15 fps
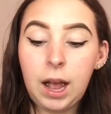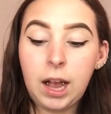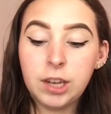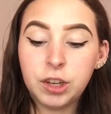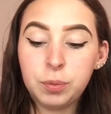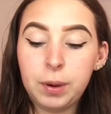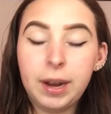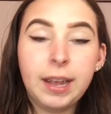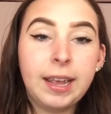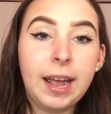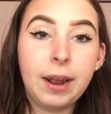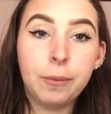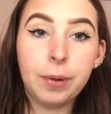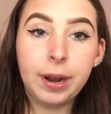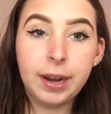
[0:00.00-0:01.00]
I just want to
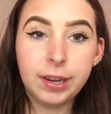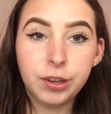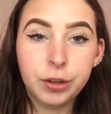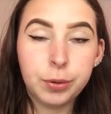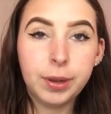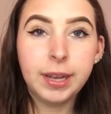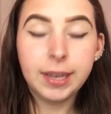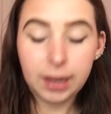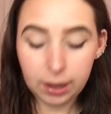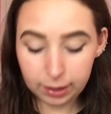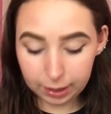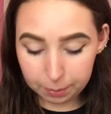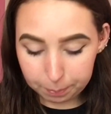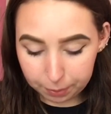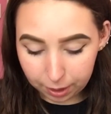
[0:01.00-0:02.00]
get right into it, not
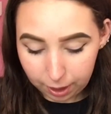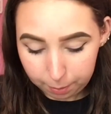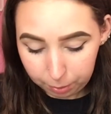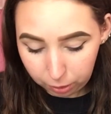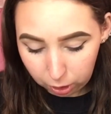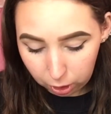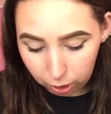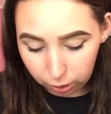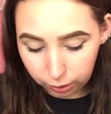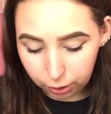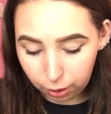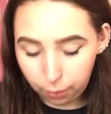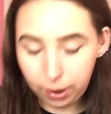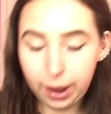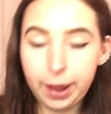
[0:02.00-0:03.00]
like blab along.
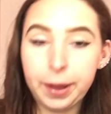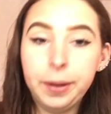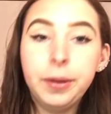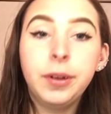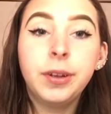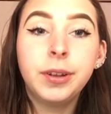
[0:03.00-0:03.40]
Okay.